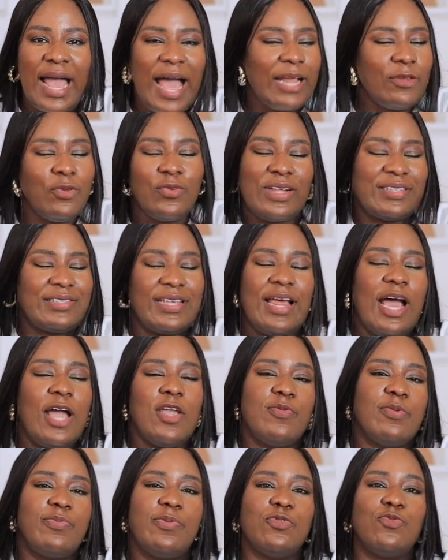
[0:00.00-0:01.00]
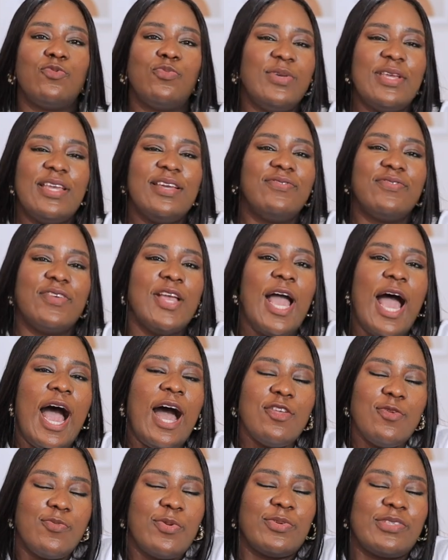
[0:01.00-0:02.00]
I don't understand how you people behave,
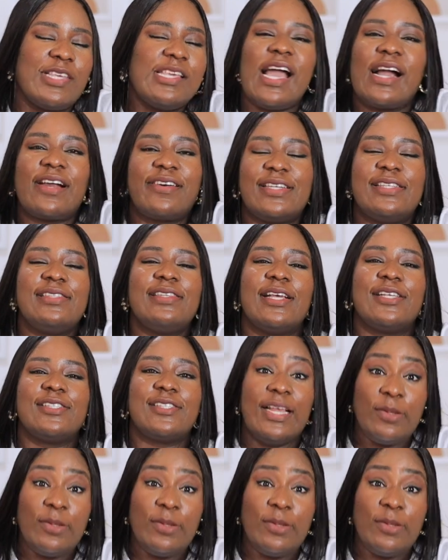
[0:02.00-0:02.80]
how you people say you're Christians.